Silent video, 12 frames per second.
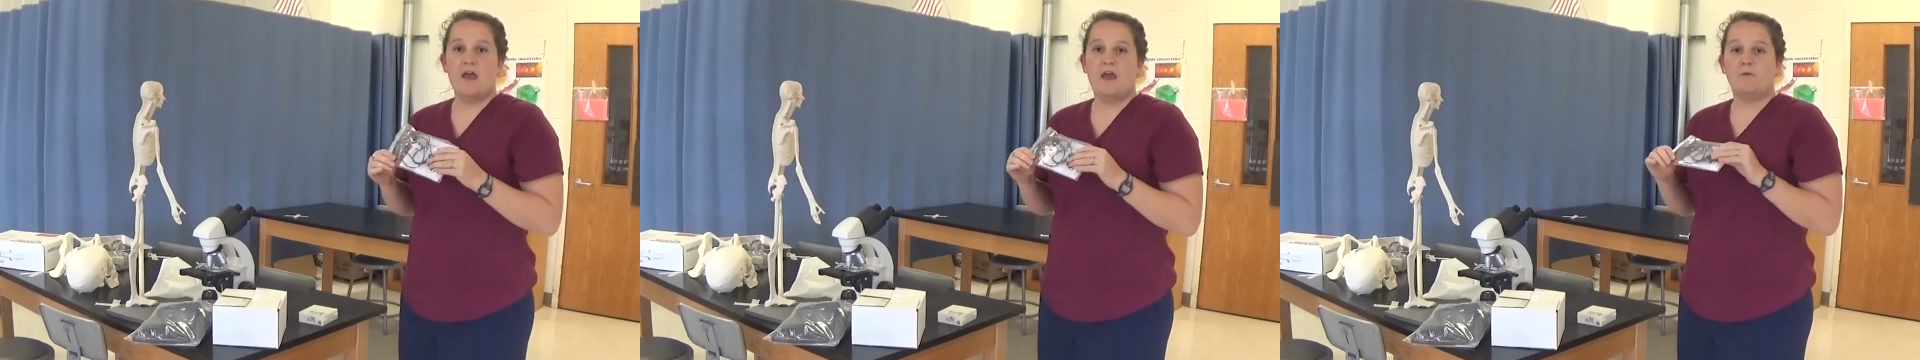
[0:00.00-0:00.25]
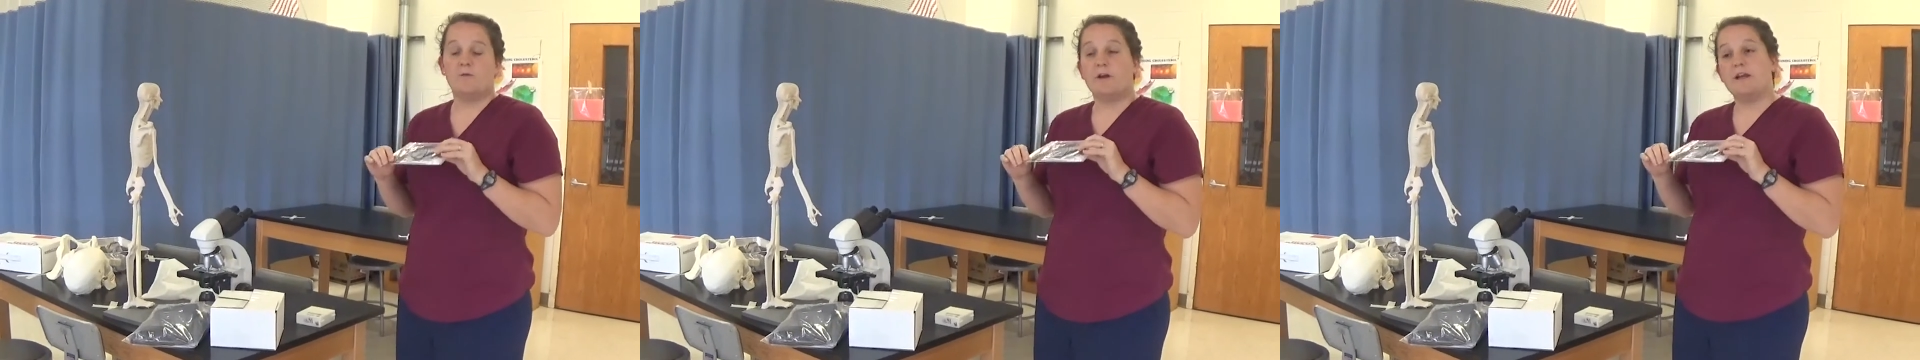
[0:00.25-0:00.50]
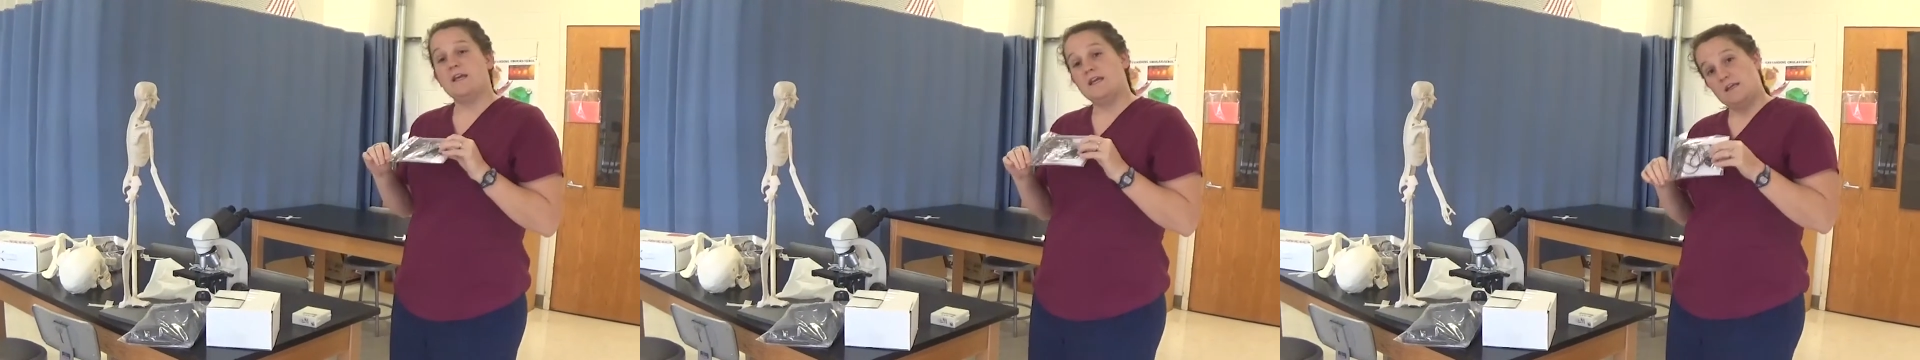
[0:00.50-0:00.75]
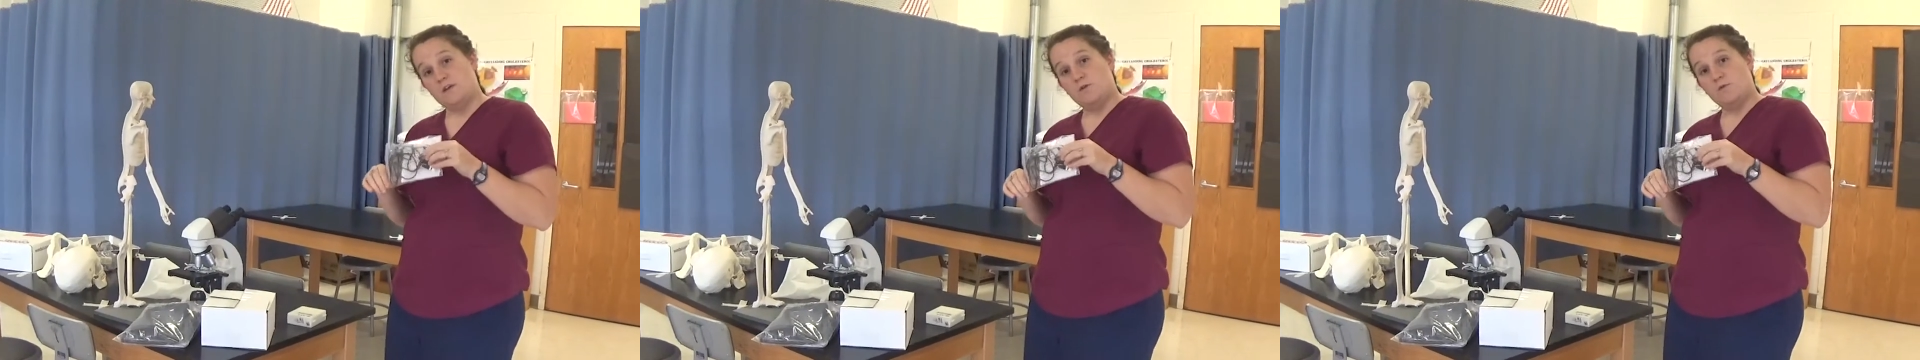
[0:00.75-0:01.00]
and we're going to
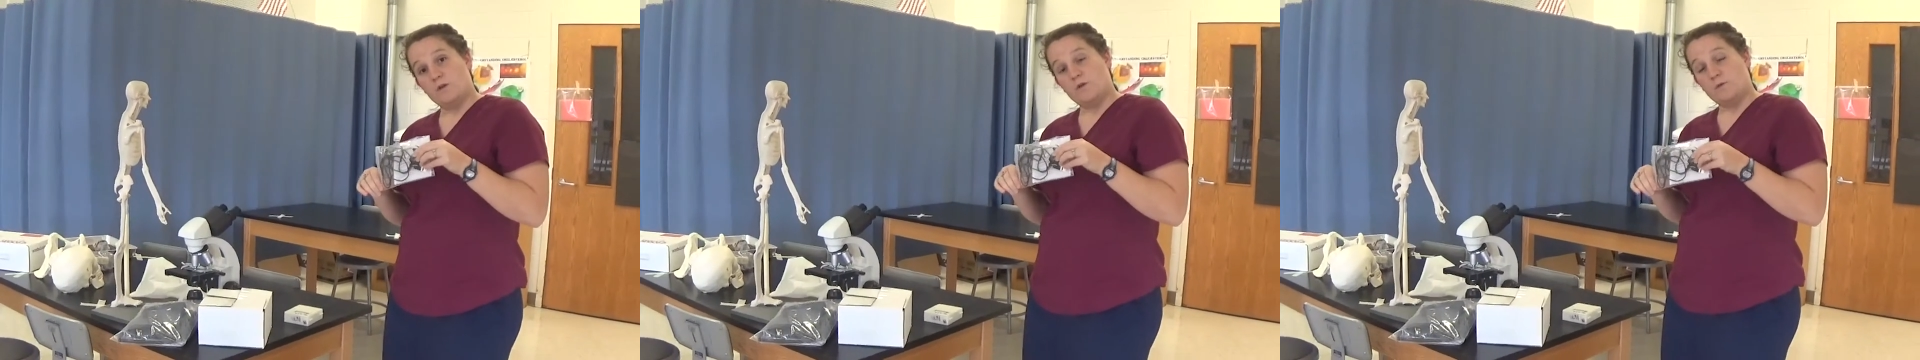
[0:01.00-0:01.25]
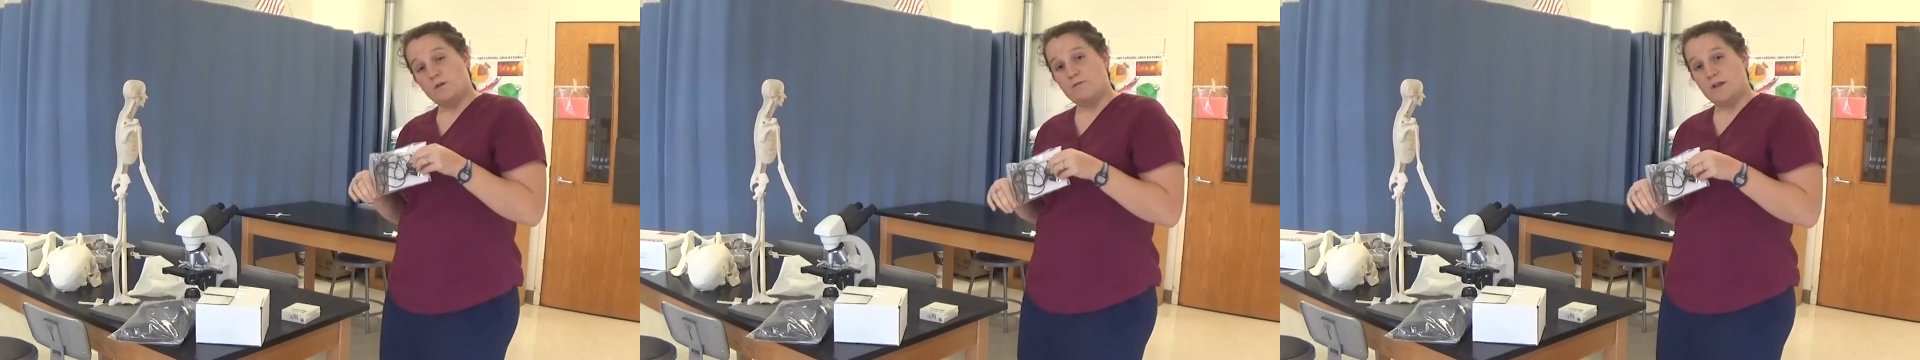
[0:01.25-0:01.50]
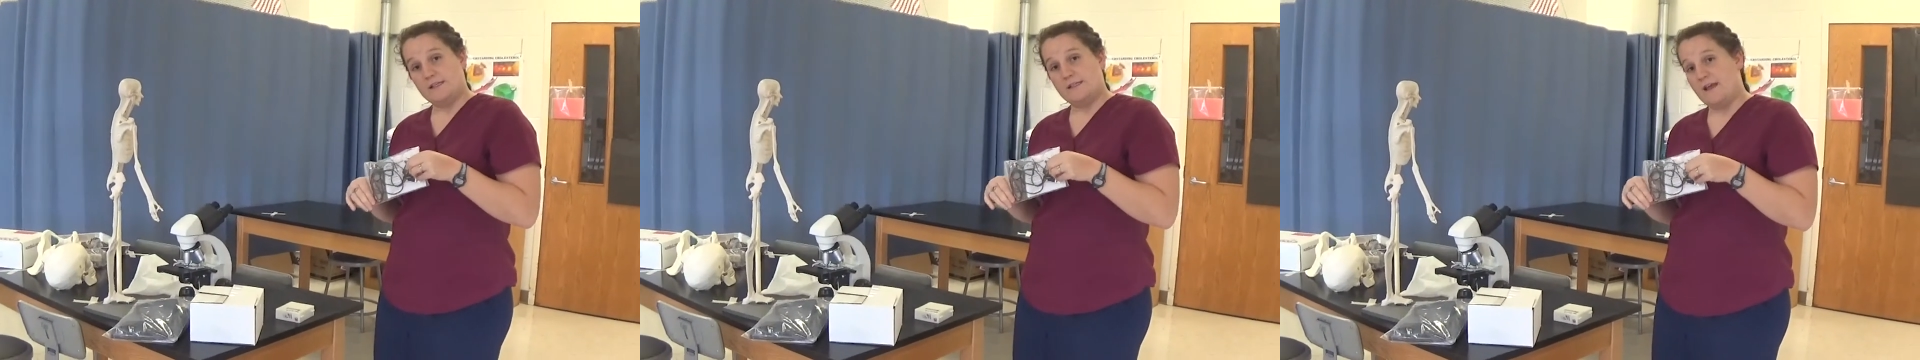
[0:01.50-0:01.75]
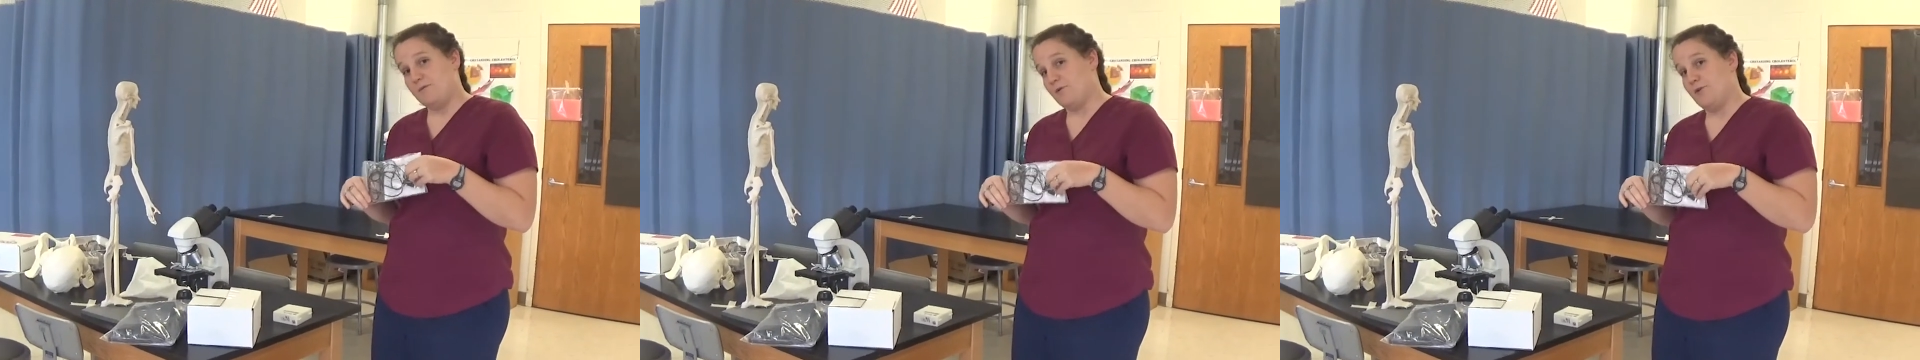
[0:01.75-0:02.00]
hit you with a reflex
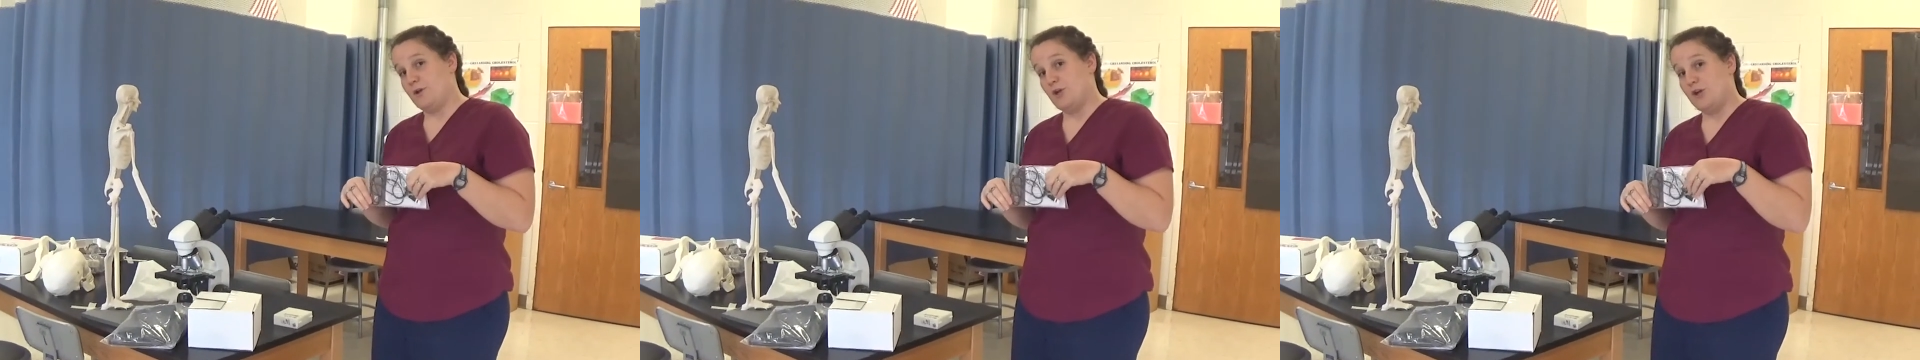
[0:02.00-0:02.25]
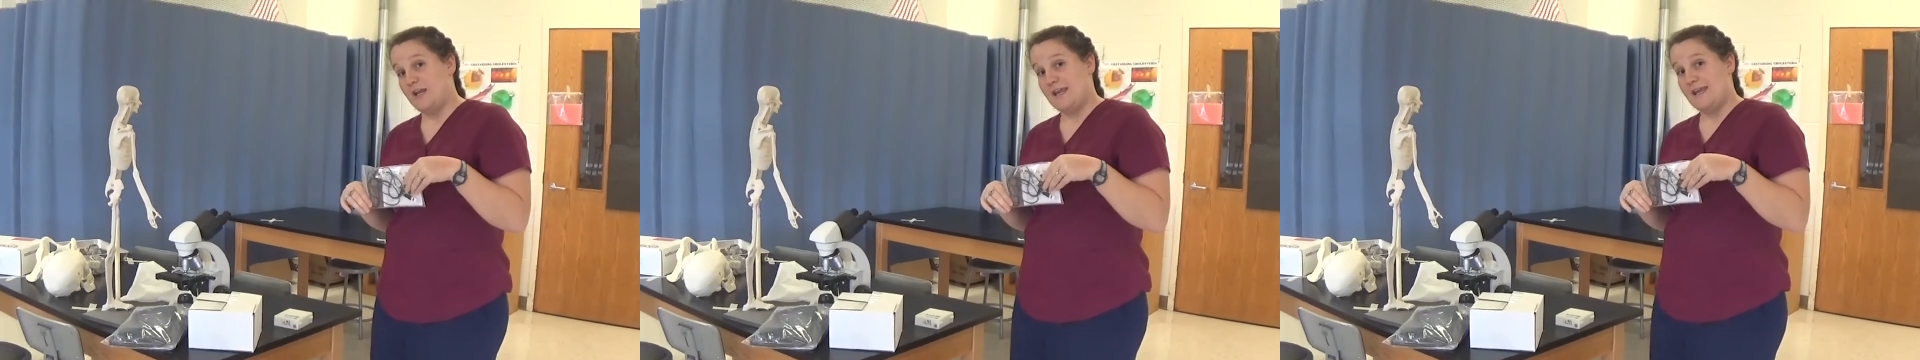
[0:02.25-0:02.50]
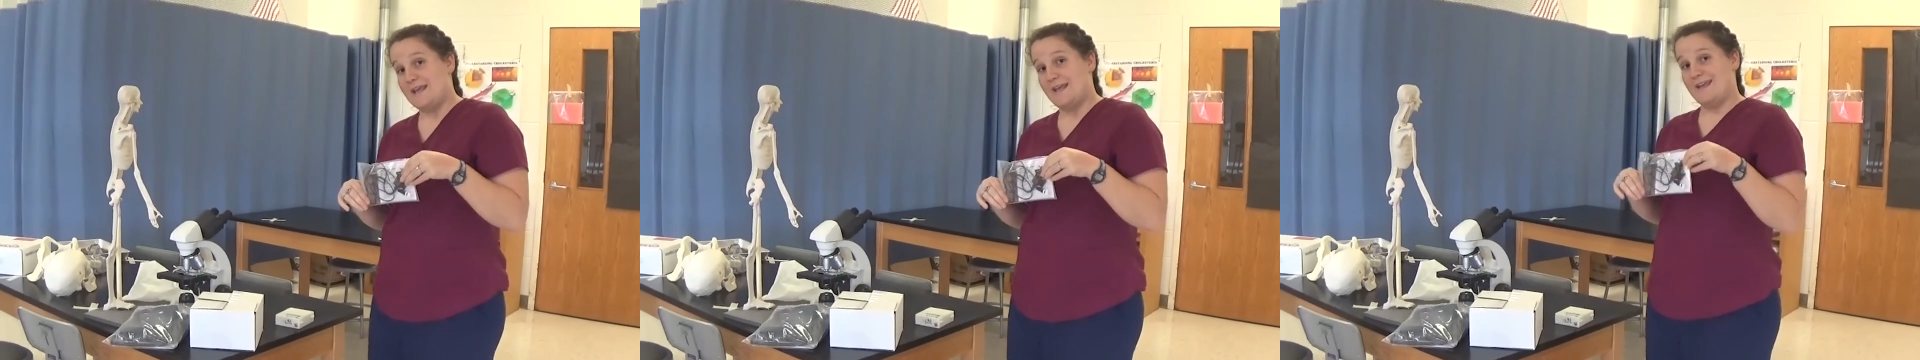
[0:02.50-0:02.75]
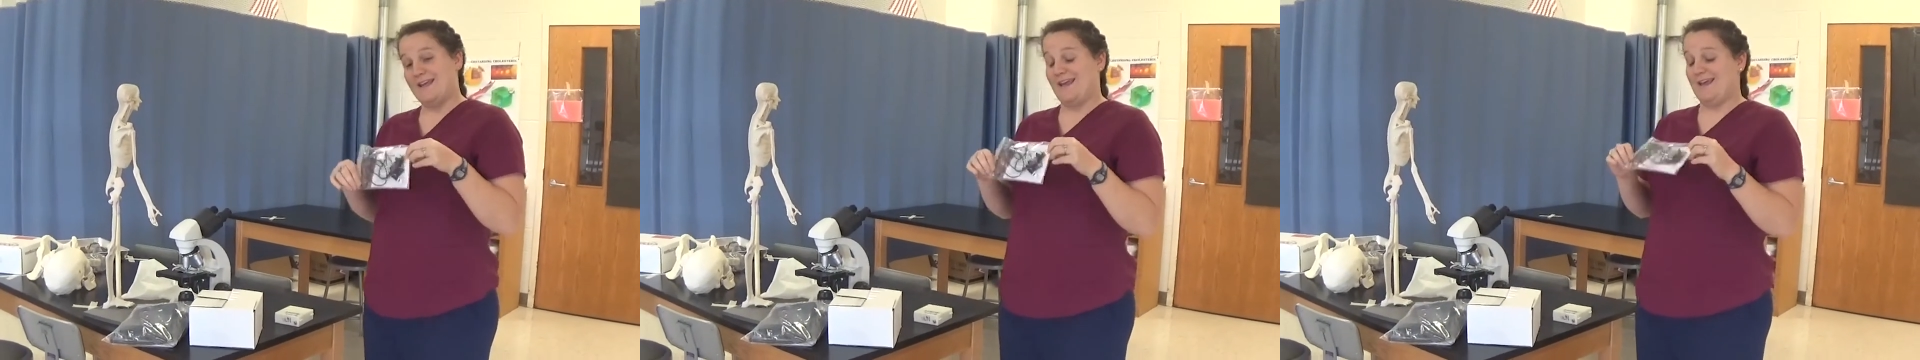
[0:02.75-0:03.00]
hammer on your knee